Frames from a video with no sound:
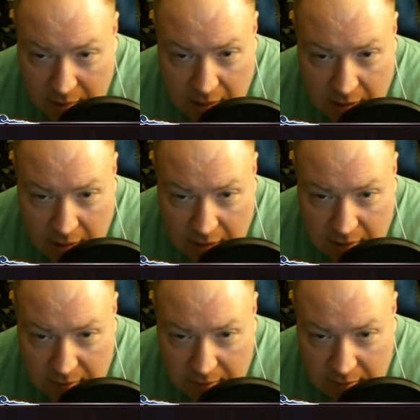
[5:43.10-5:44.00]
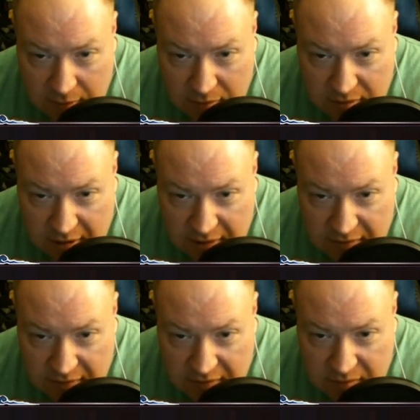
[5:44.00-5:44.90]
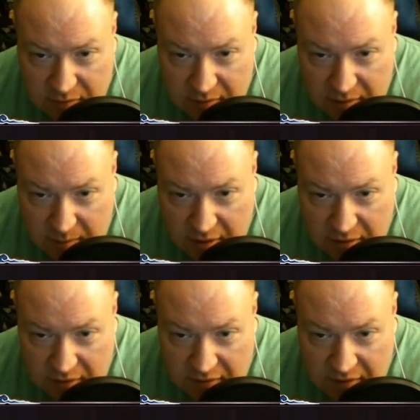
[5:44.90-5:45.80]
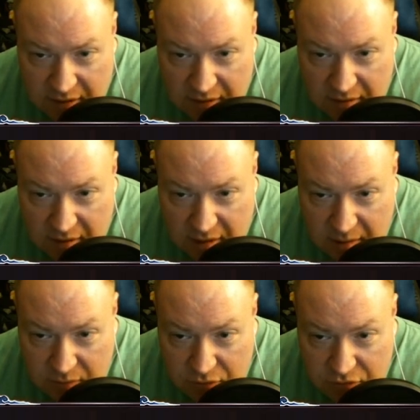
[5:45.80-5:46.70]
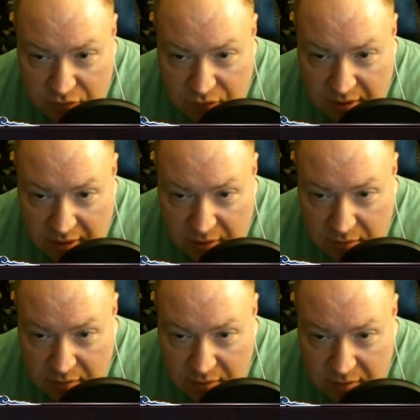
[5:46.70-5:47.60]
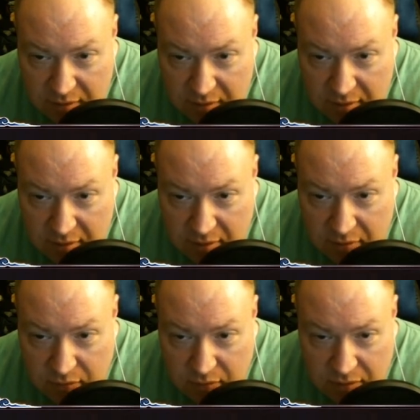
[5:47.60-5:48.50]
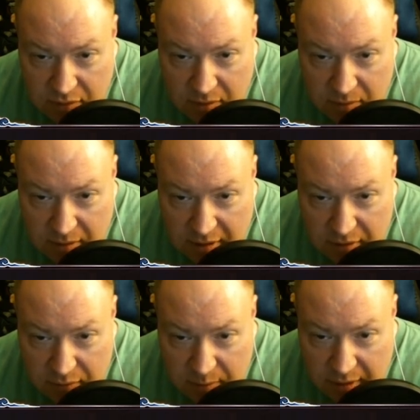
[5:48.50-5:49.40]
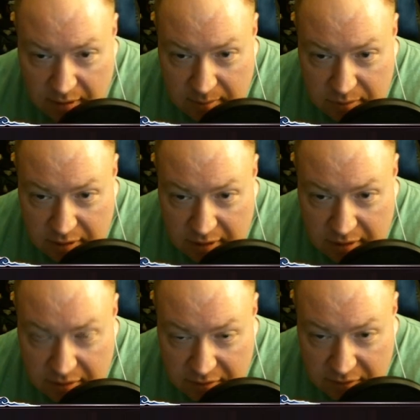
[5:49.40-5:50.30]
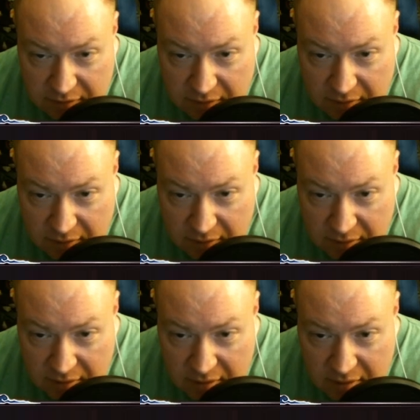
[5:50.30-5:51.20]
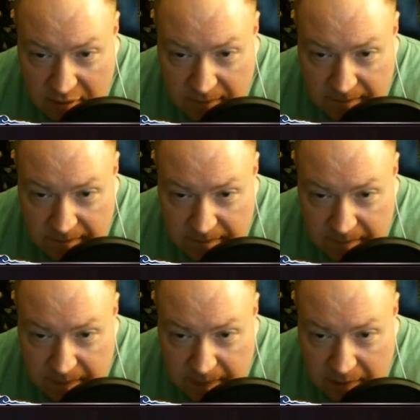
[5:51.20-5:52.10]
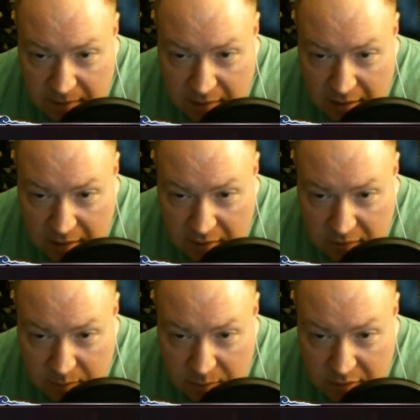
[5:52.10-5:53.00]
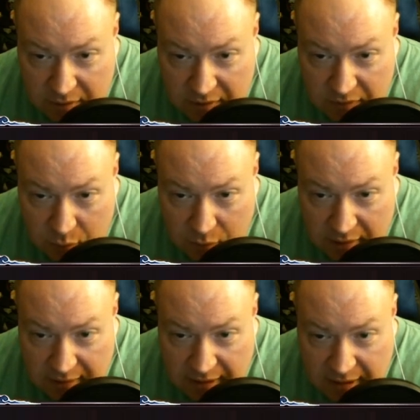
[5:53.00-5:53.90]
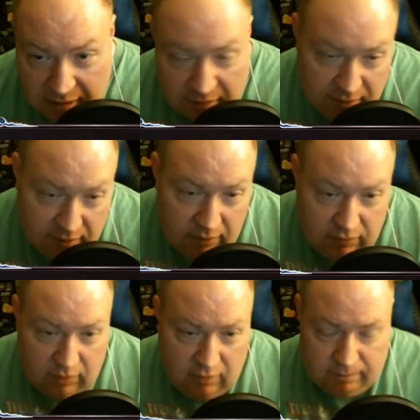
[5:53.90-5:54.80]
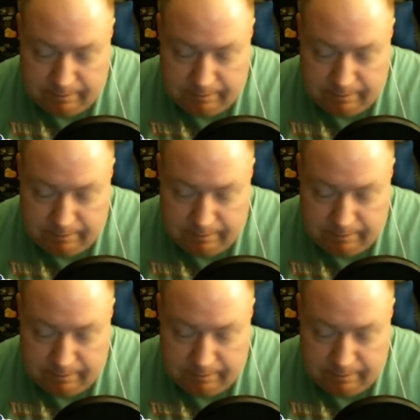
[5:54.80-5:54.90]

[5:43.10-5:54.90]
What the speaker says: And it looks like it says something about the second time you swing with Dawnblade Repleneth this turn, it gains +1 attack until end of turn.